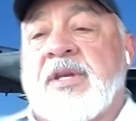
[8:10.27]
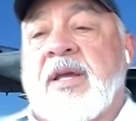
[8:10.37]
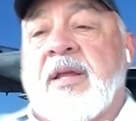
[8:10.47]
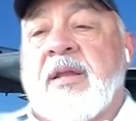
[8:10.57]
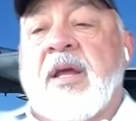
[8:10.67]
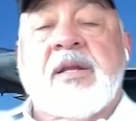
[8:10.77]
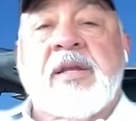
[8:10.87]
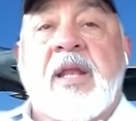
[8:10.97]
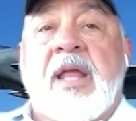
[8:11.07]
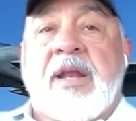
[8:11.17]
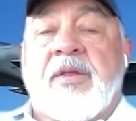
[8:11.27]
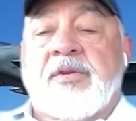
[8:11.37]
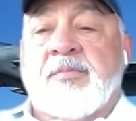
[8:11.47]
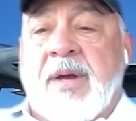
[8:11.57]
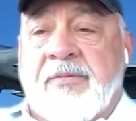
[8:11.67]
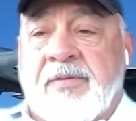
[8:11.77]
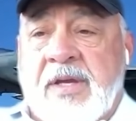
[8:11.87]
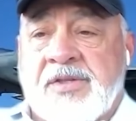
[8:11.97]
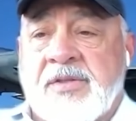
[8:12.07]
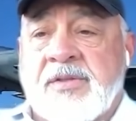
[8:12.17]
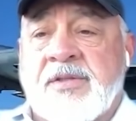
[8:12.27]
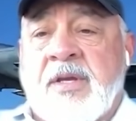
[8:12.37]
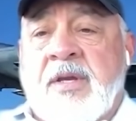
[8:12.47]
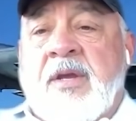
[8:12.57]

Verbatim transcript: Uh, luckily, a lot of those modifications